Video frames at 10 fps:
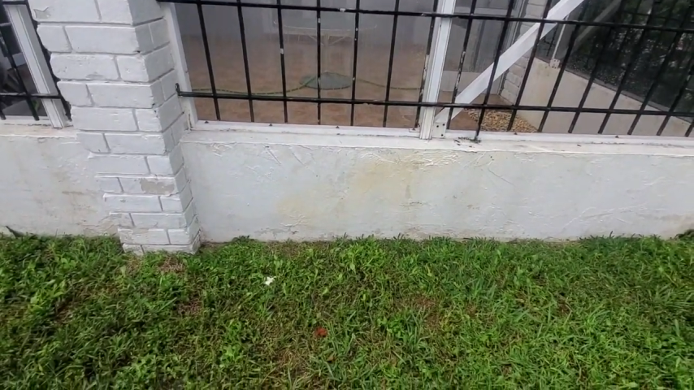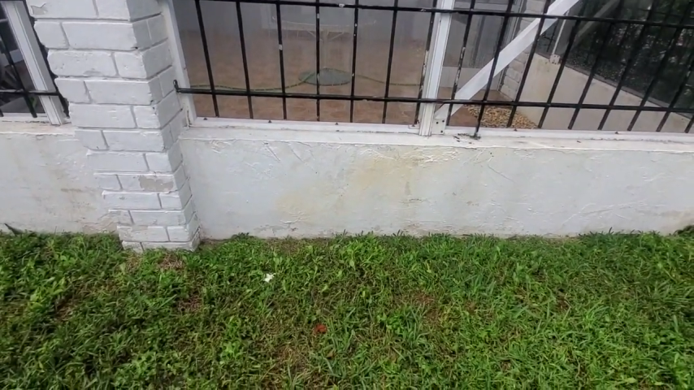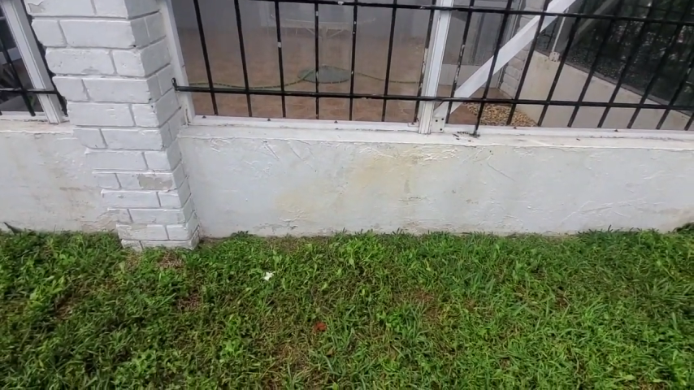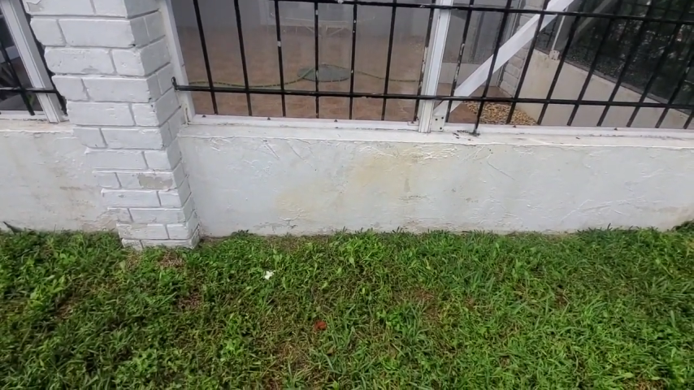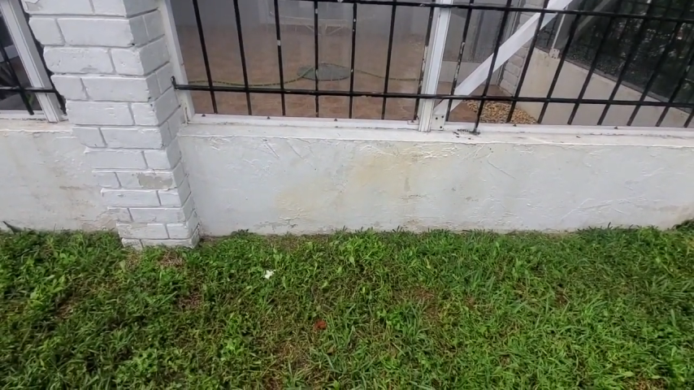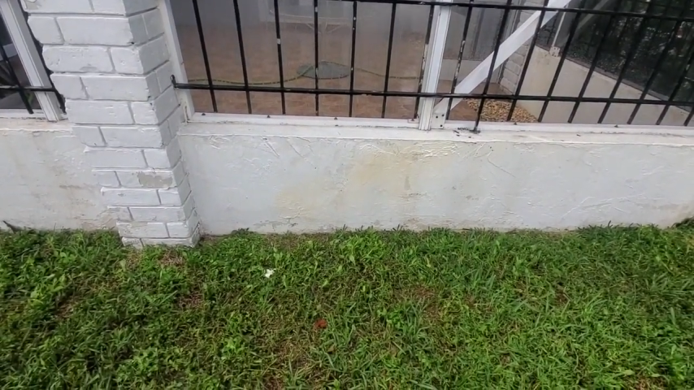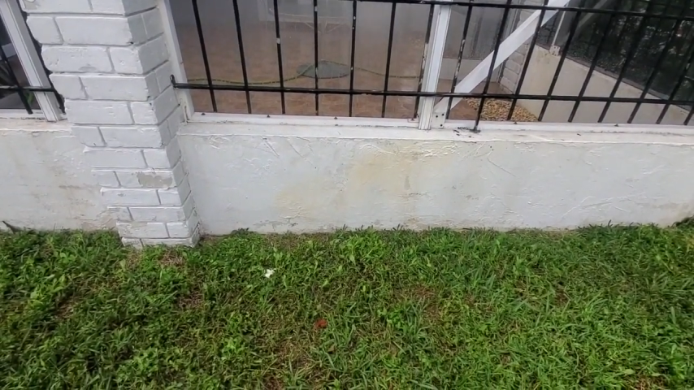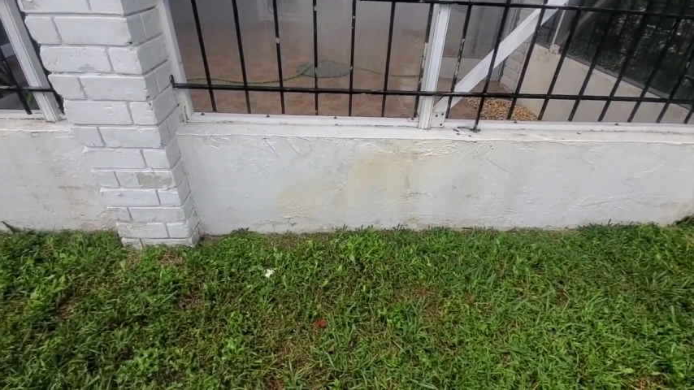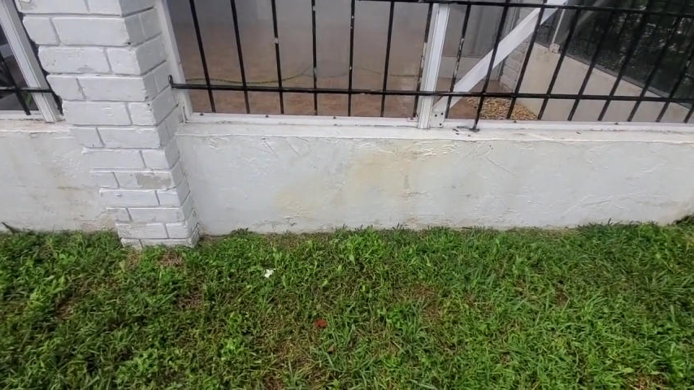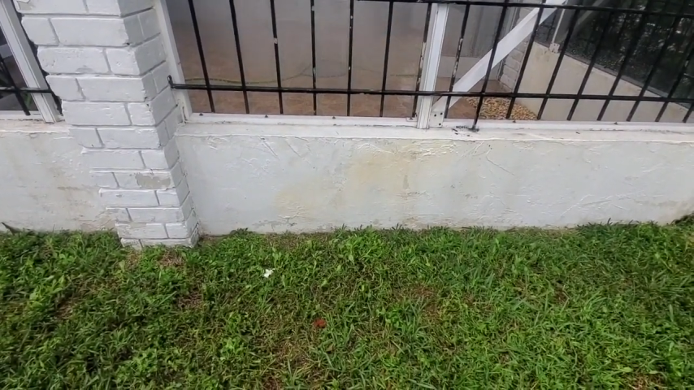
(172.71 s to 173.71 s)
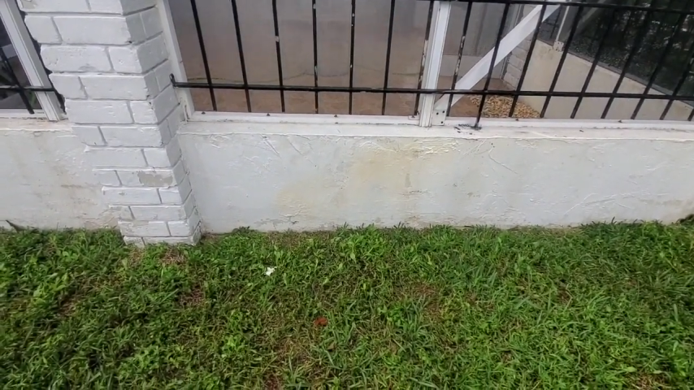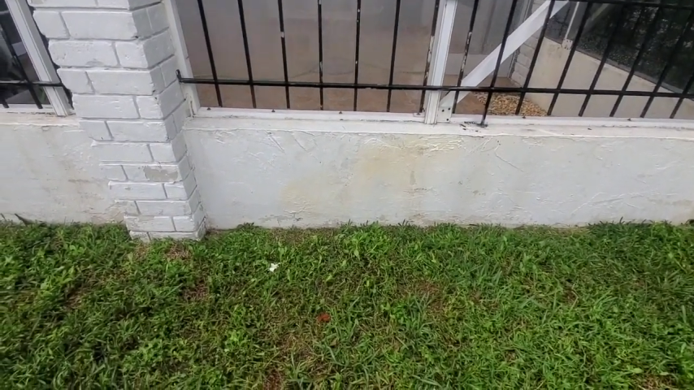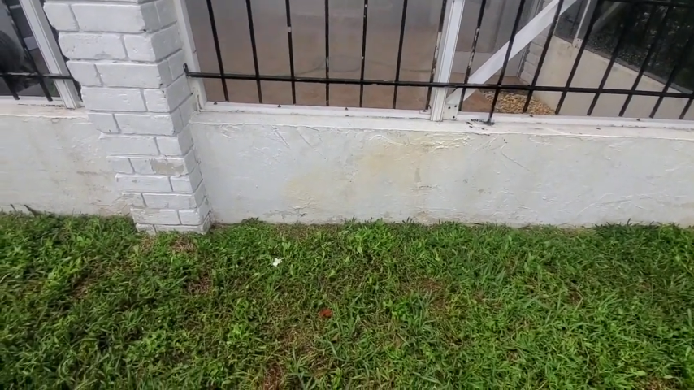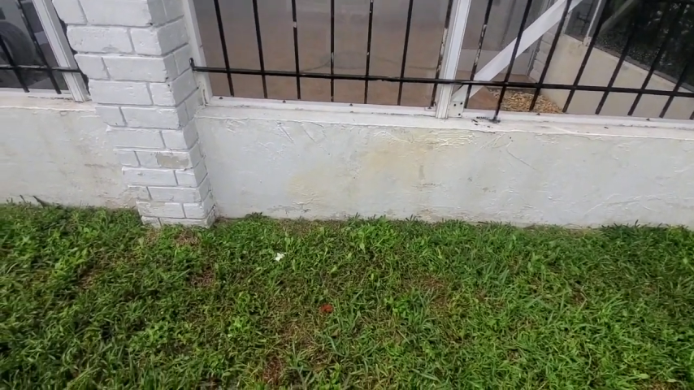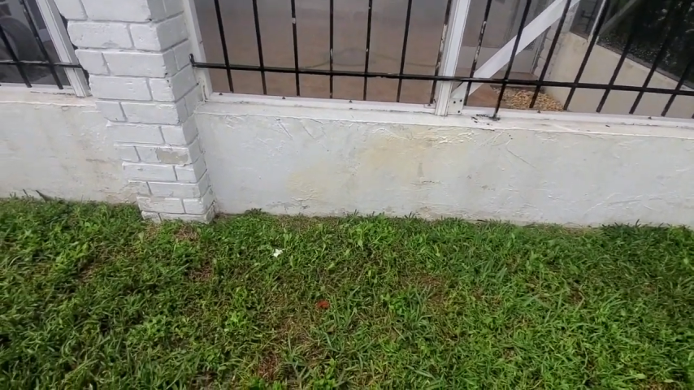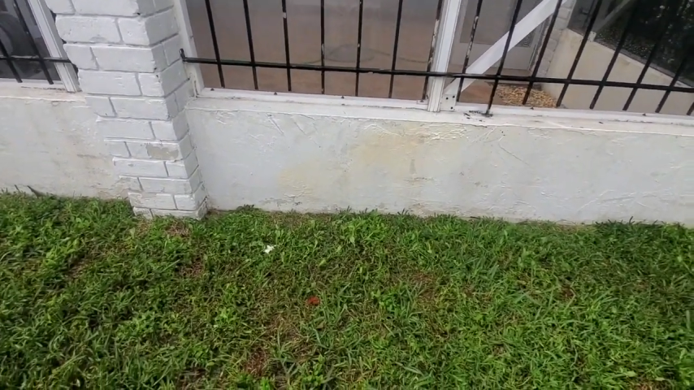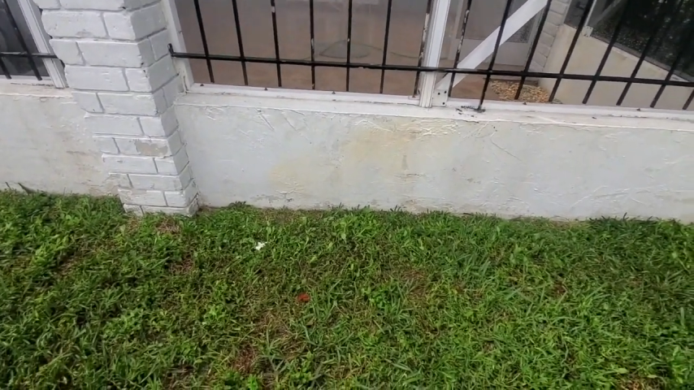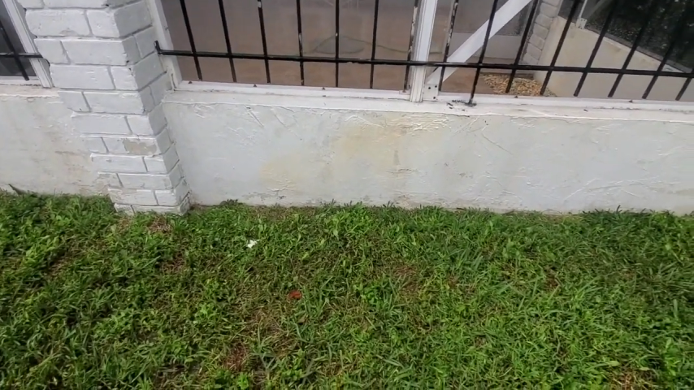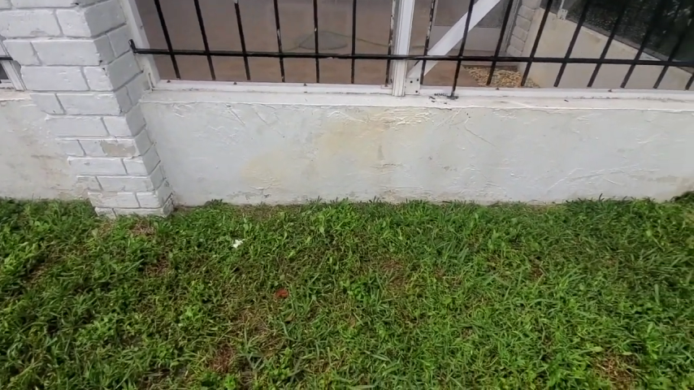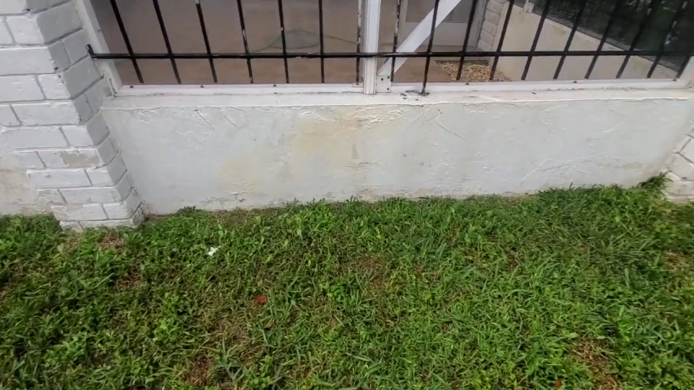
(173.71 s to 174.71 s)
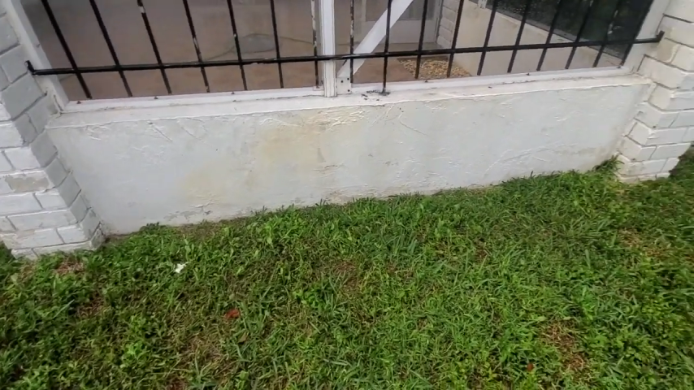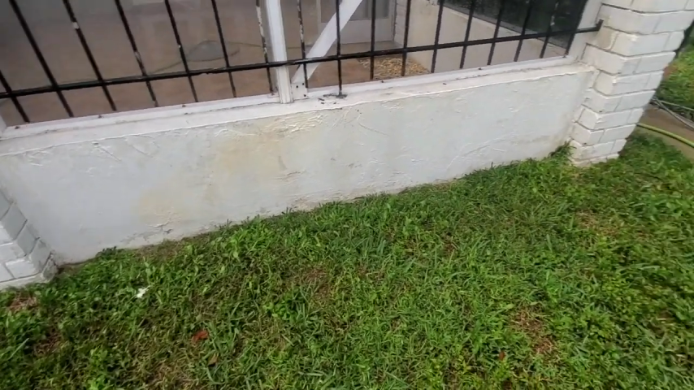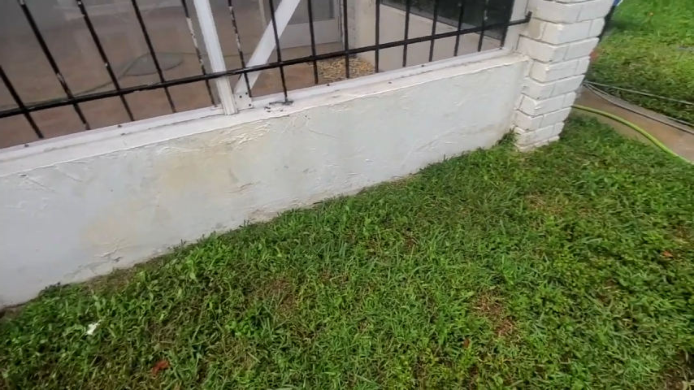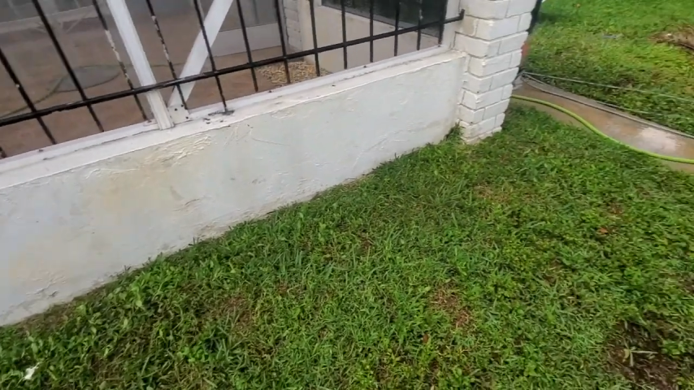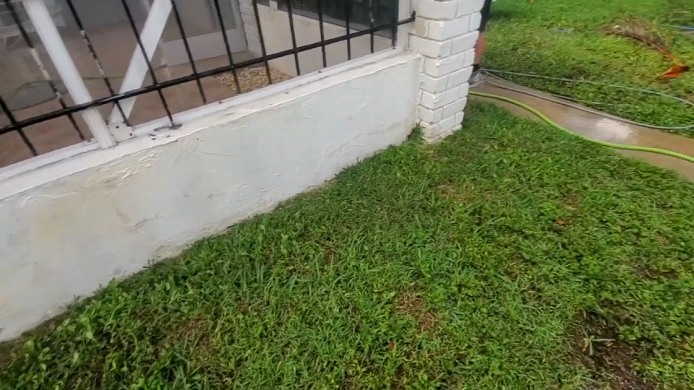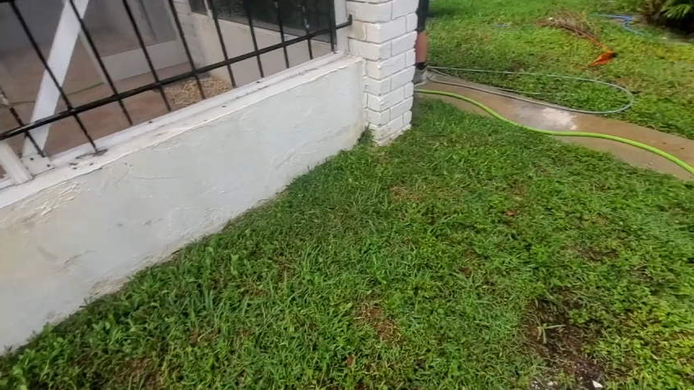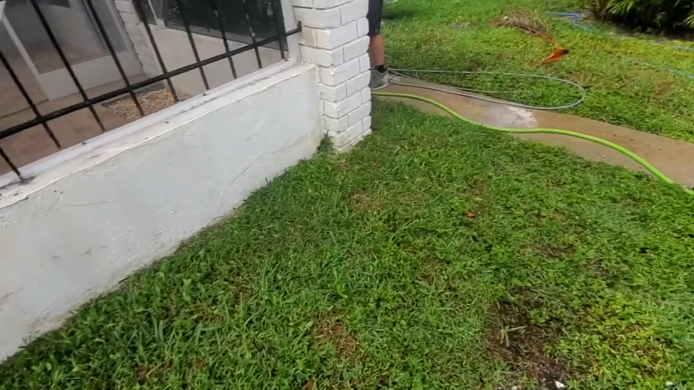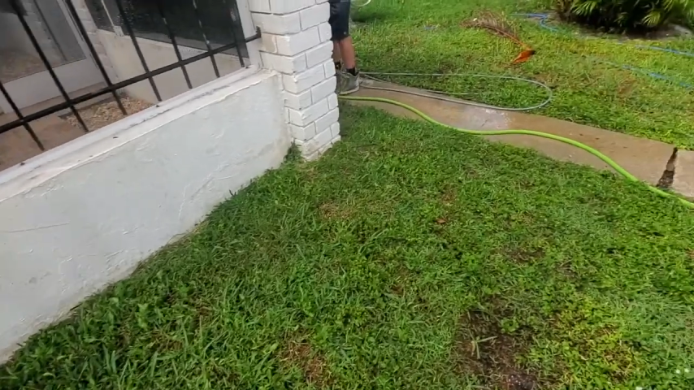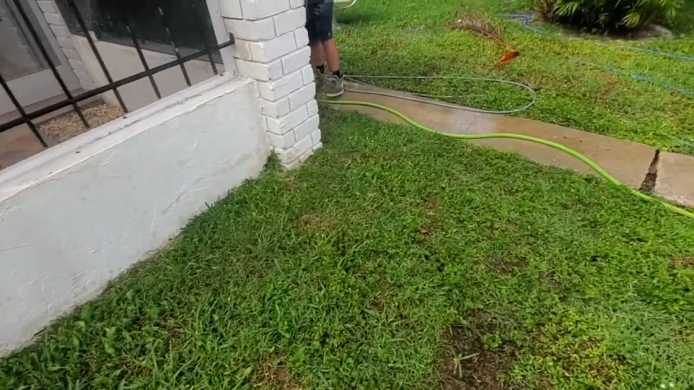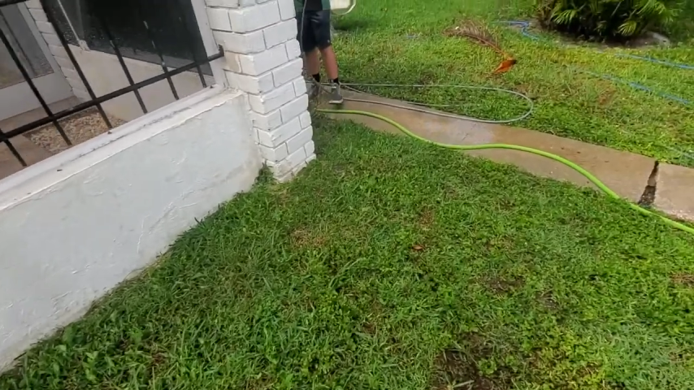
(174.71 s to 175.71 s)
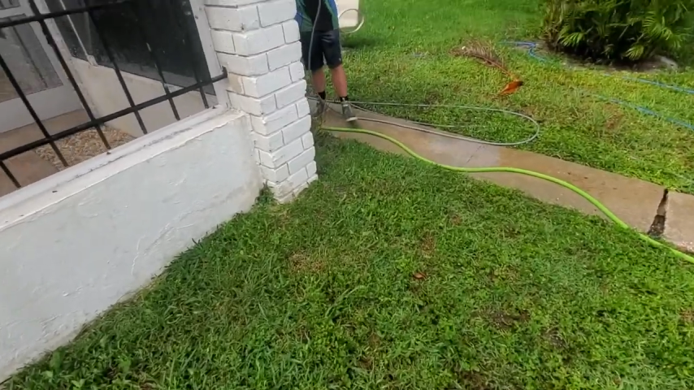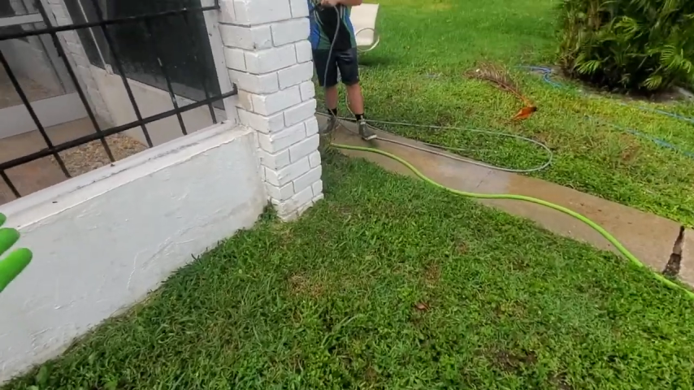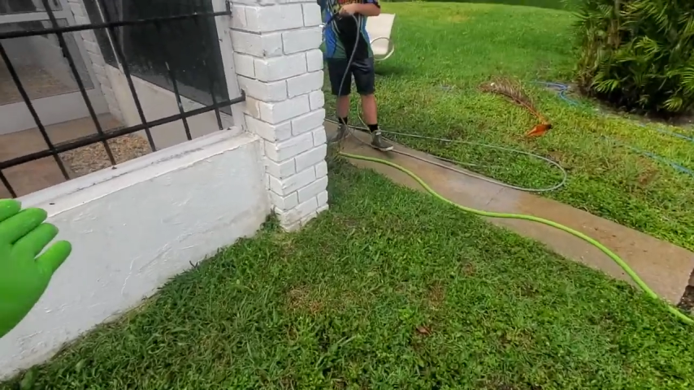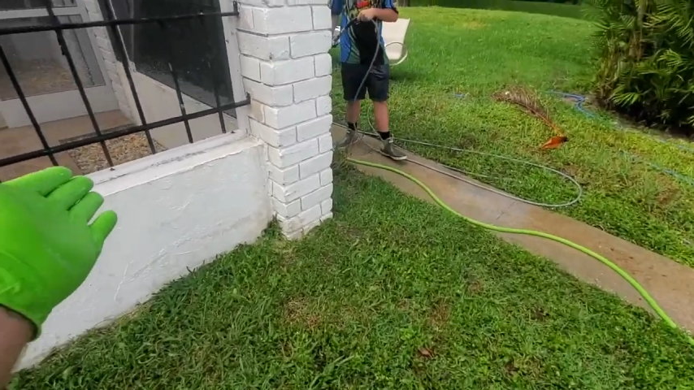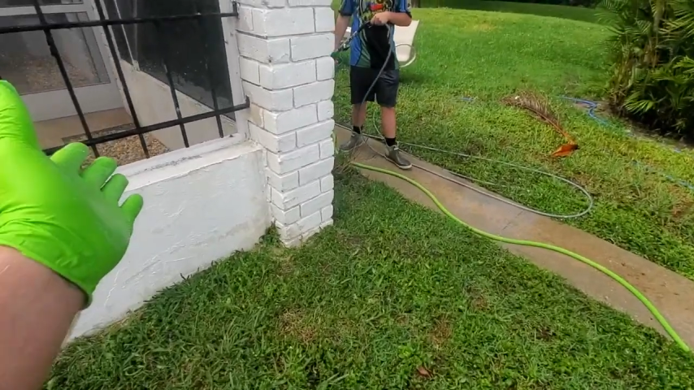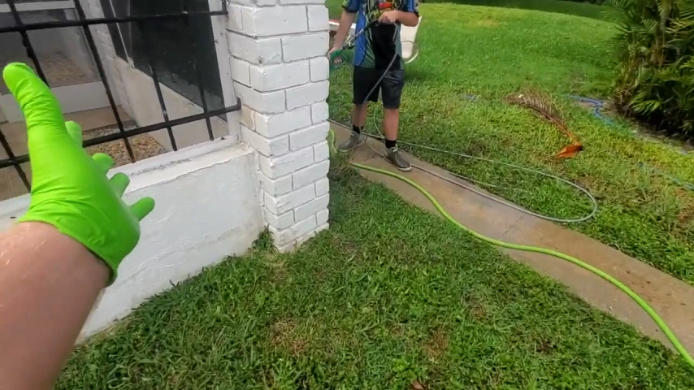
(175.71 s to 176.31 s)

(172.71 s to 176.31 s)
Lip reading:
[unreadable: no face in view]